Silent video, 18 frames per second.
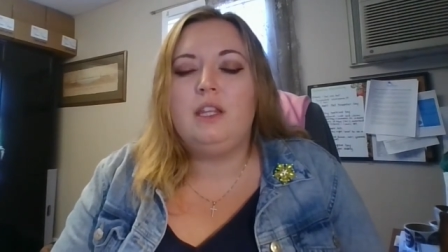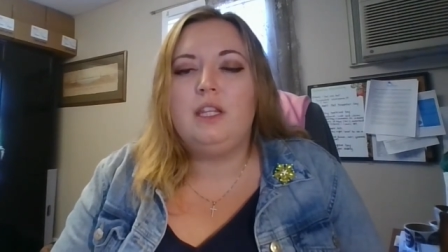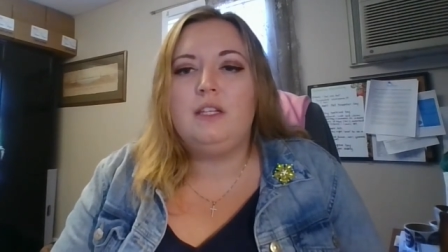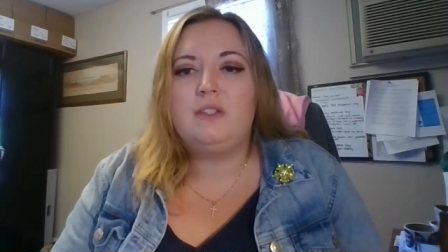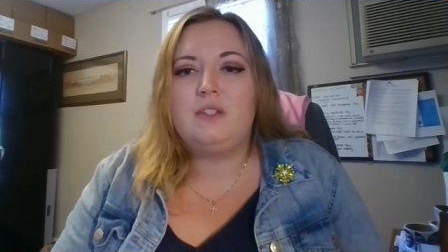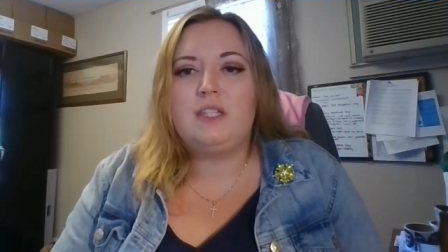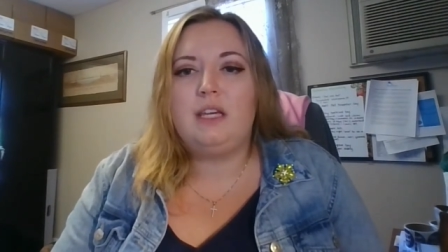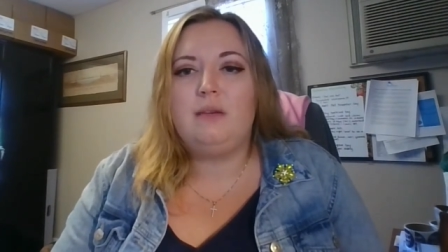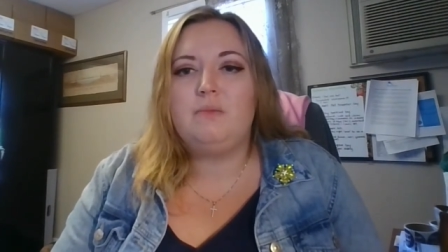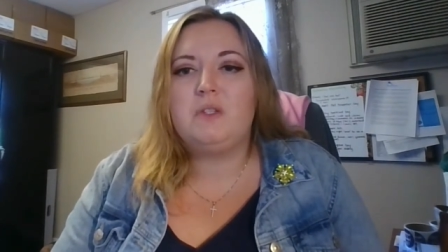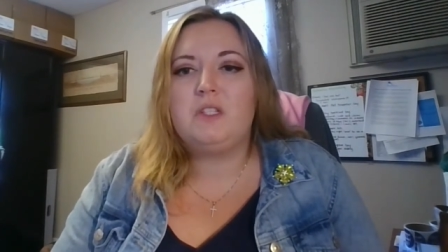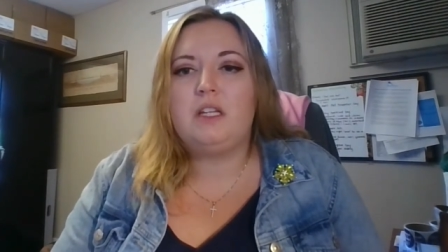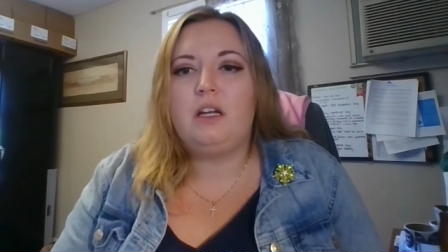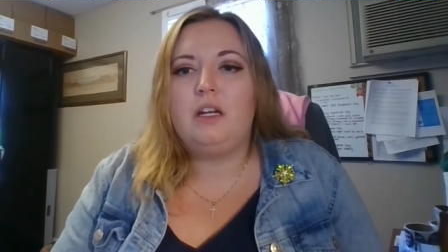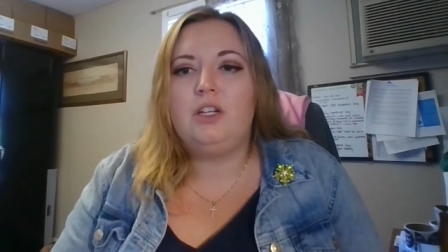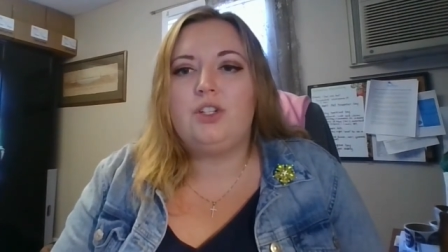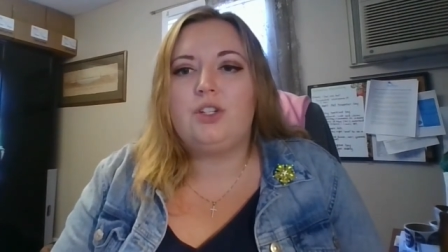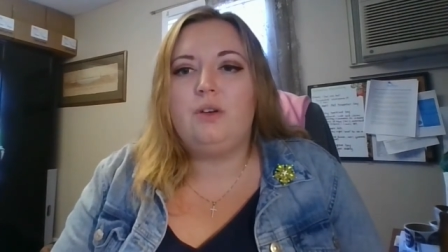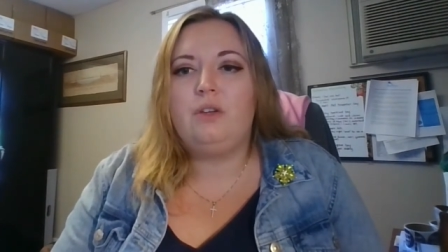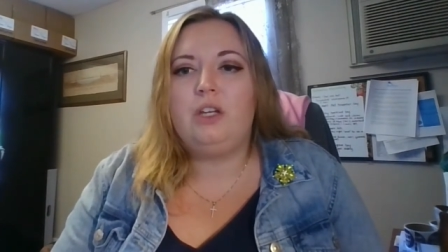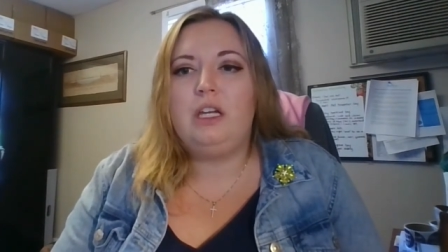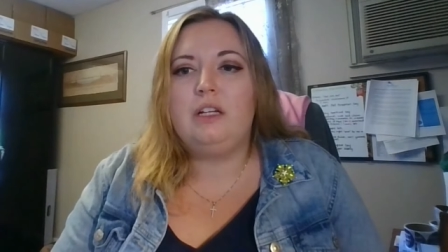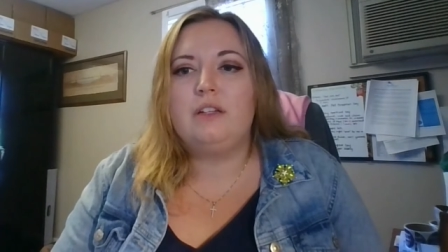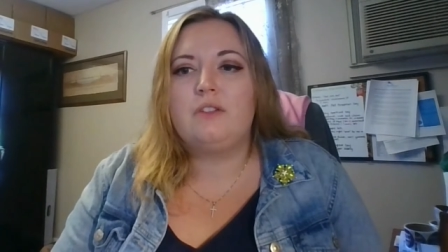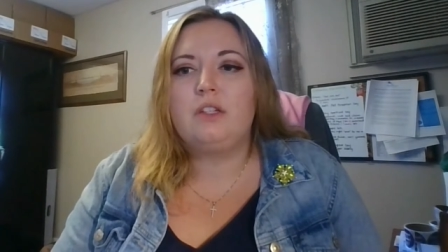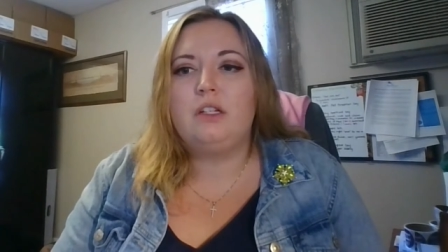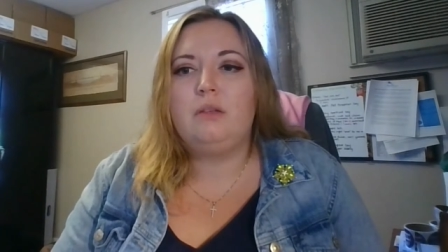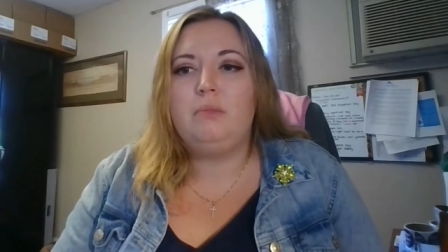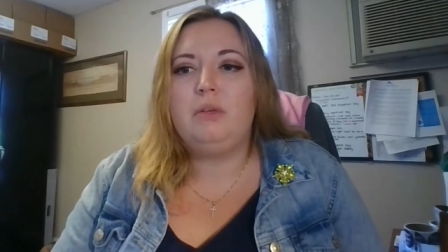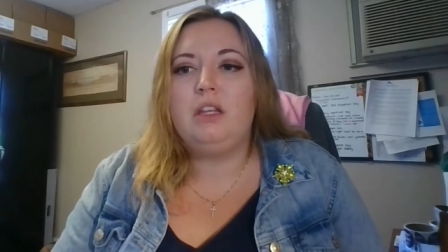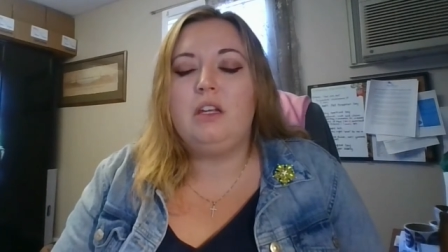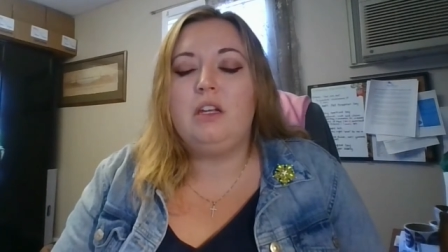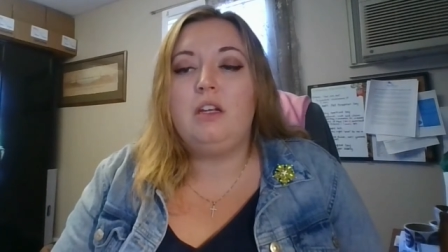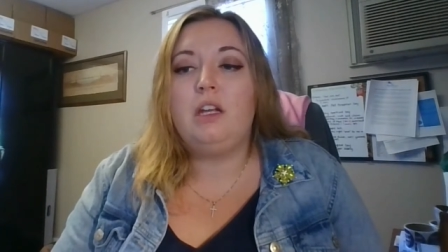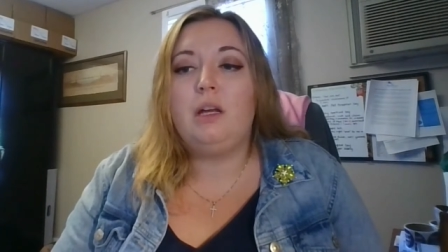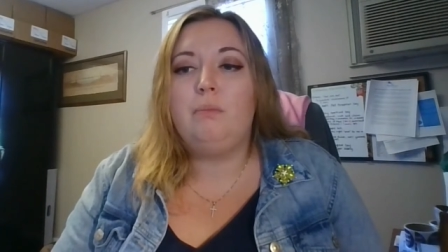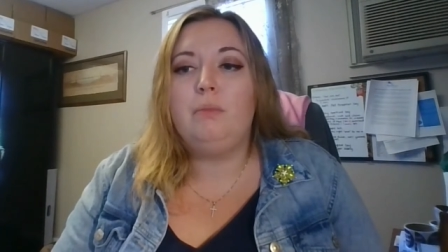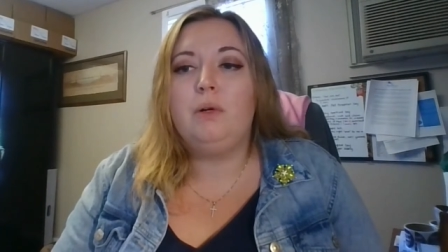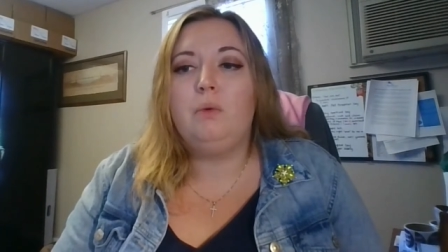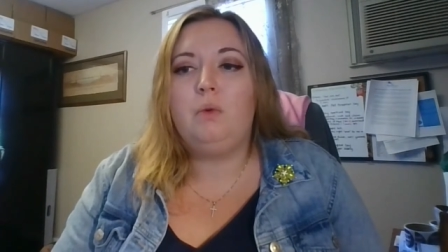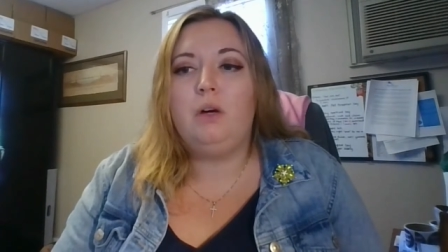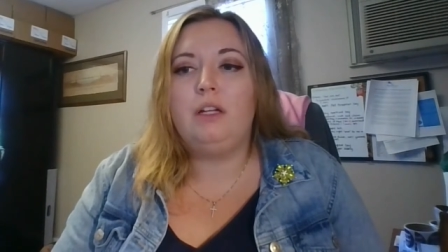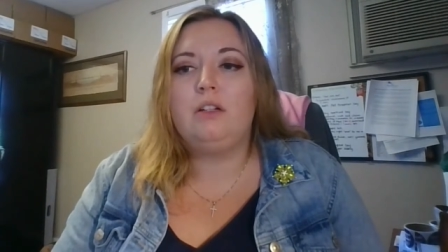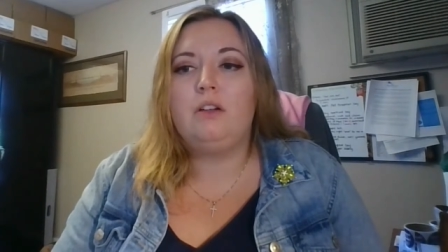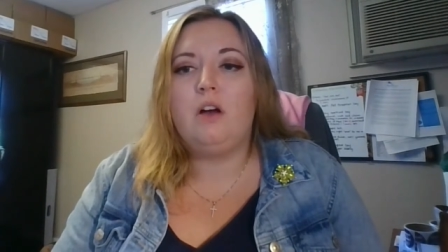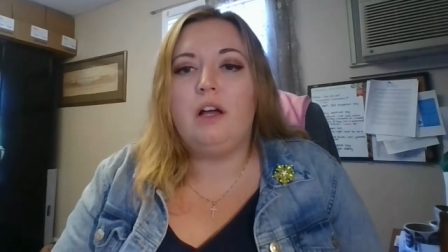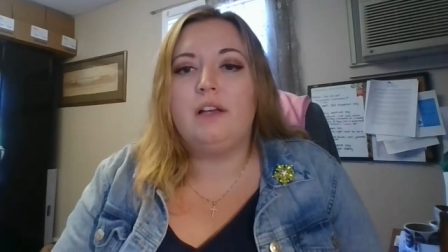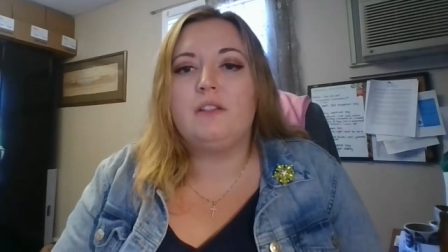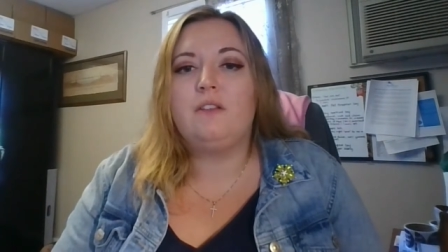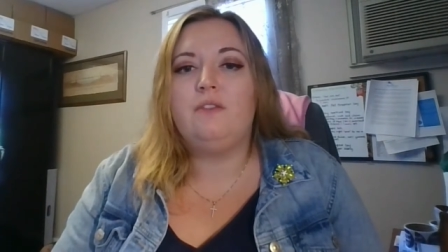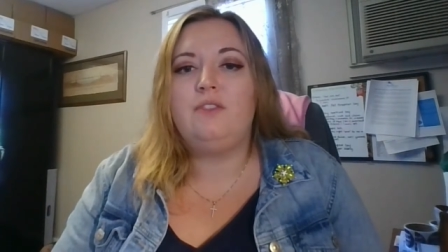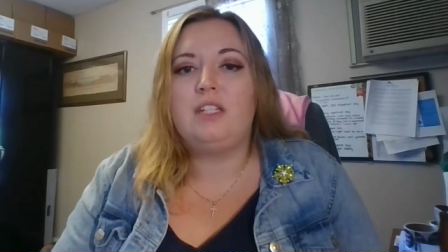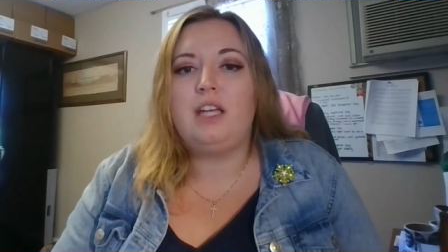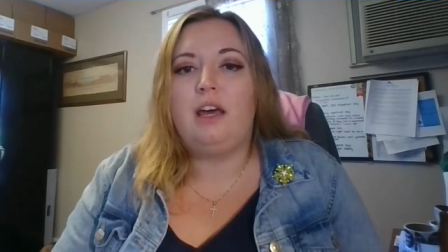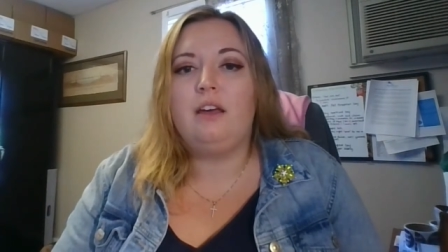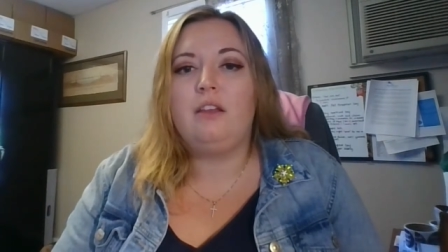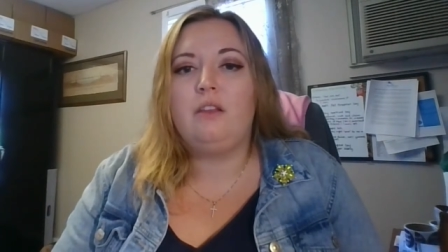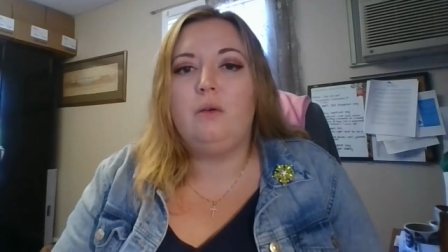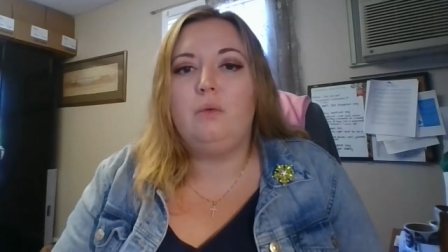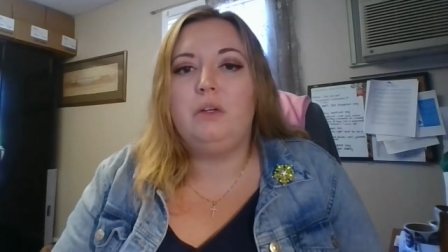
this same study showed cancer to be the #1 cause of death,